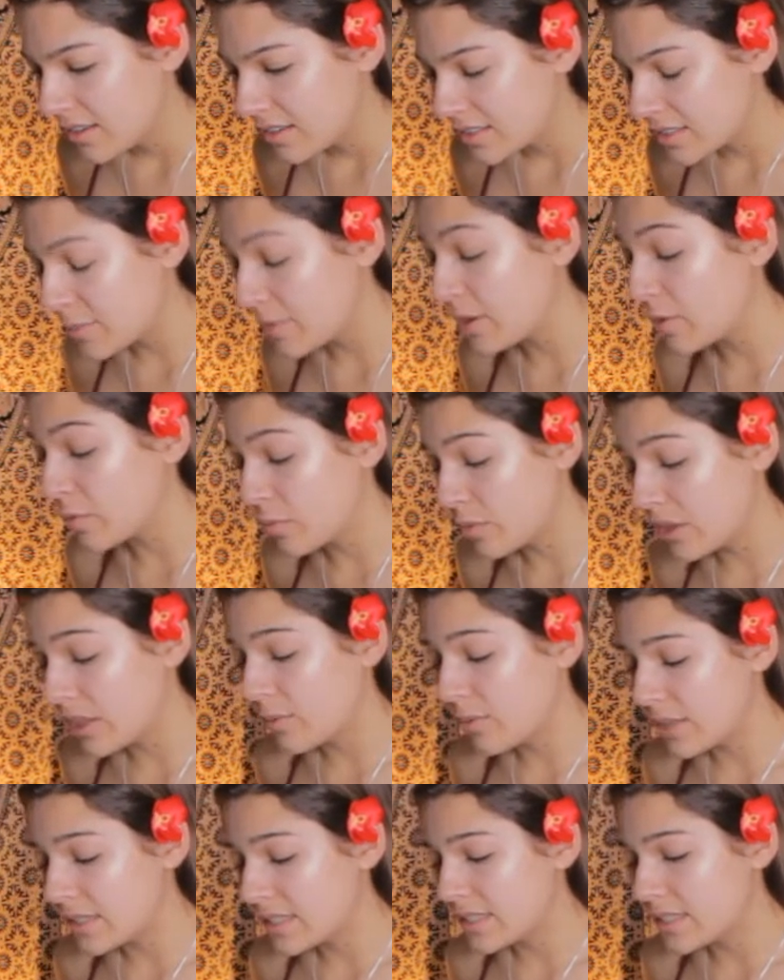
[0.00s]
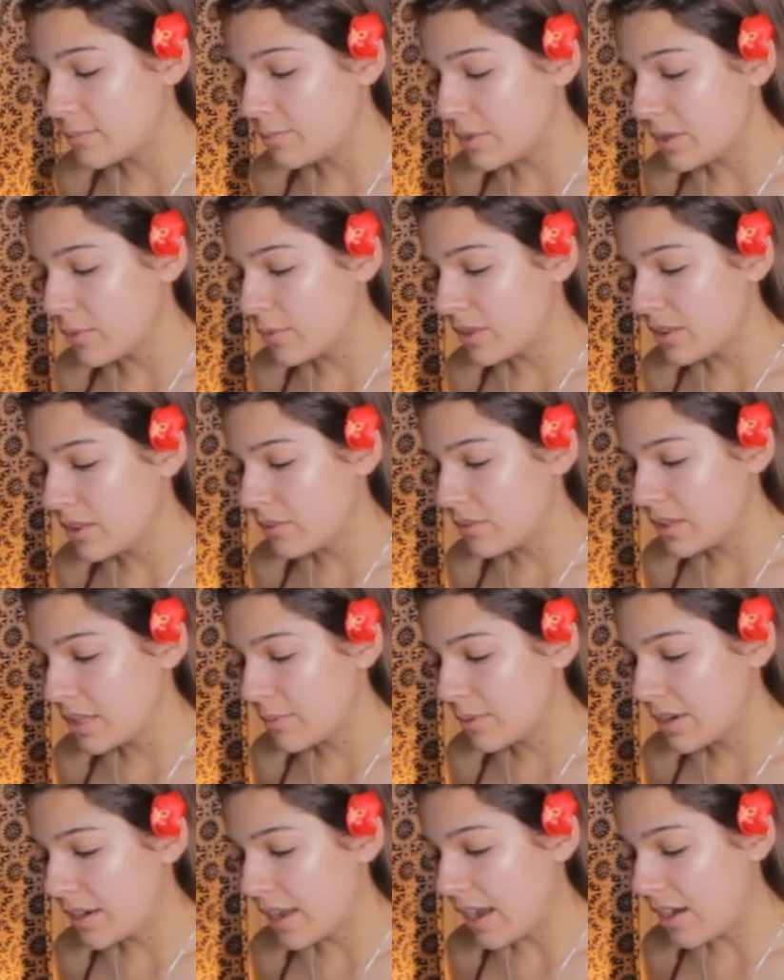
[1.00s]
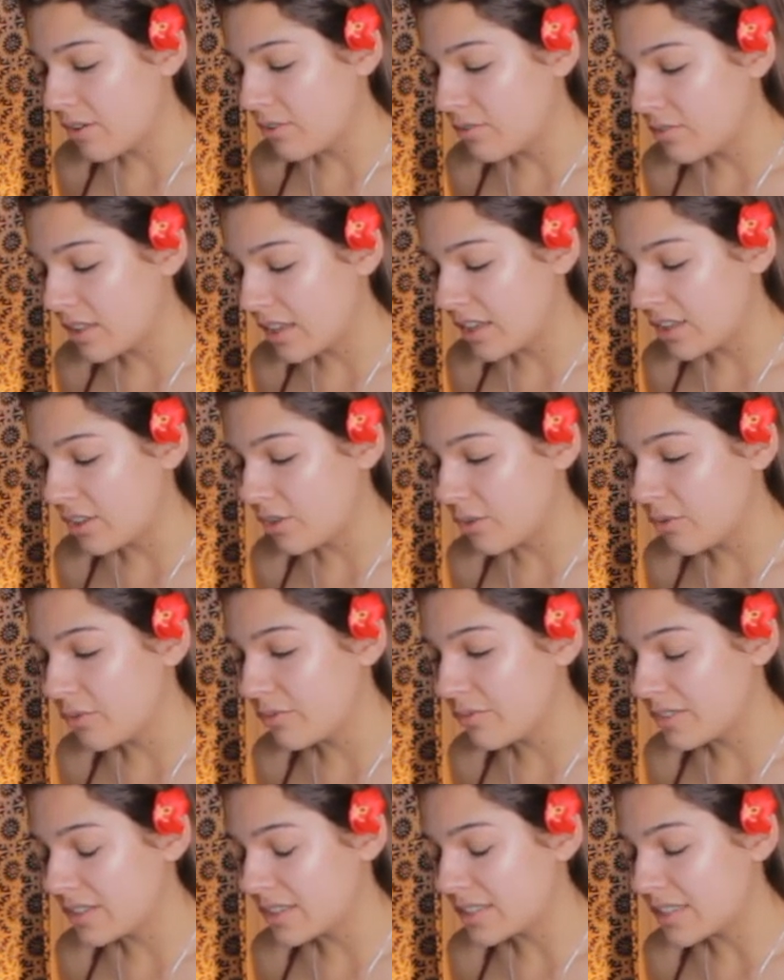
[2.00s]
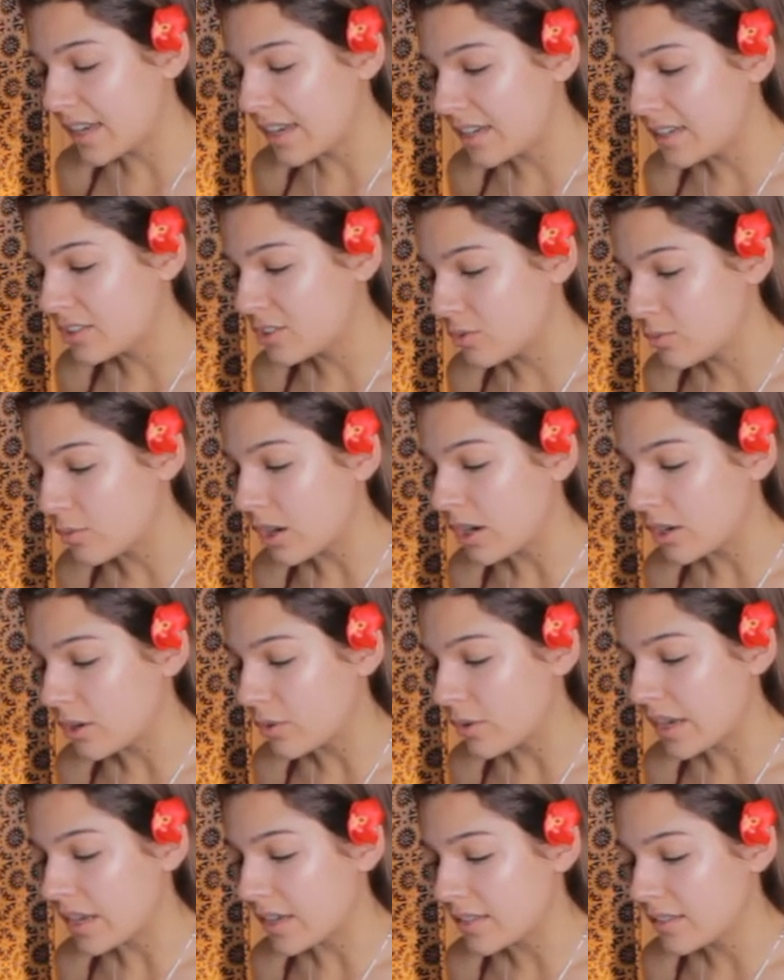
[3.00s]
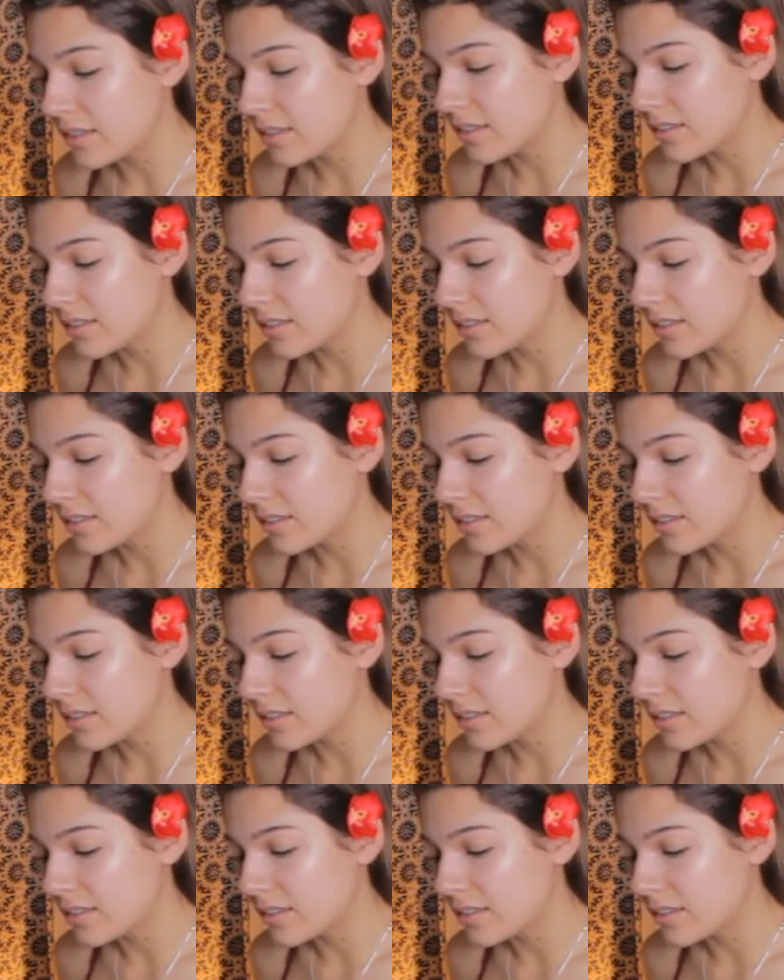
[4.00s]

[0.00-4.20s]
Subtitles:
Somebody really wants to be with you, Libra, now that you've decided to walk away.